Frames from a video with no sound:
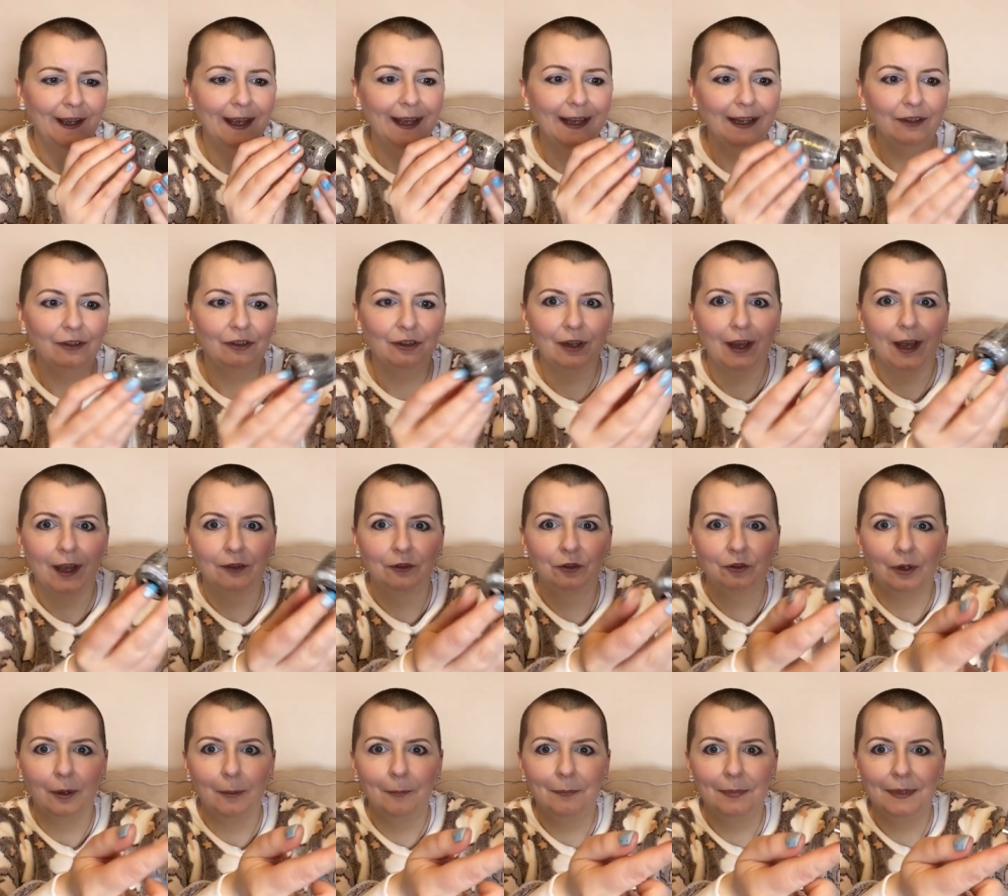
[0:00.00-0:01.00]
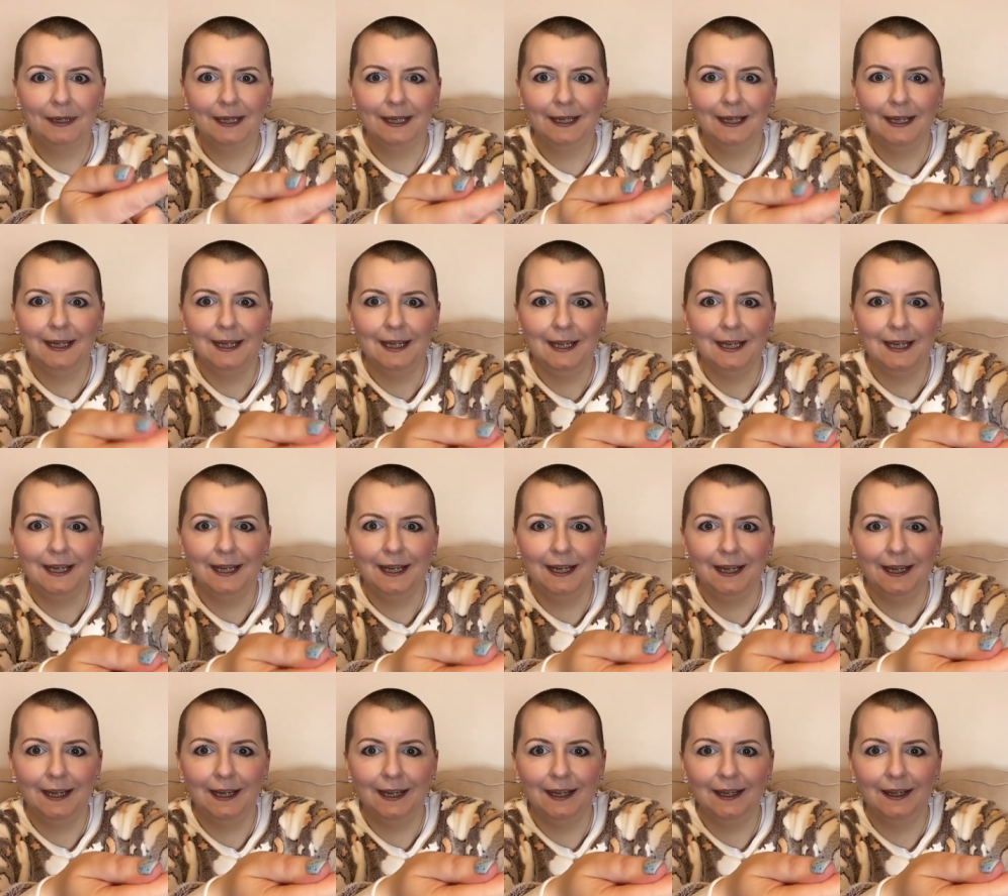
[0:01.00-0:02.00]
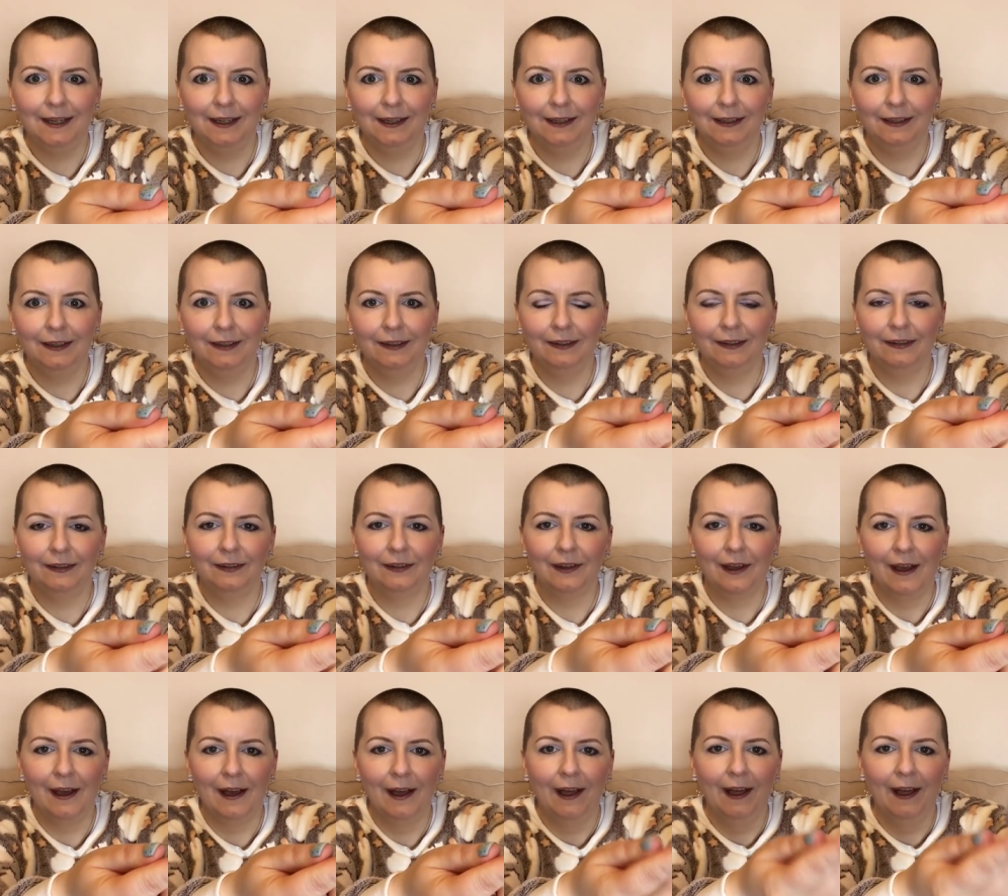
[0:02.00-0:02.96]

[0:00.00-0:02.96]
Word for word: It's a trapeze.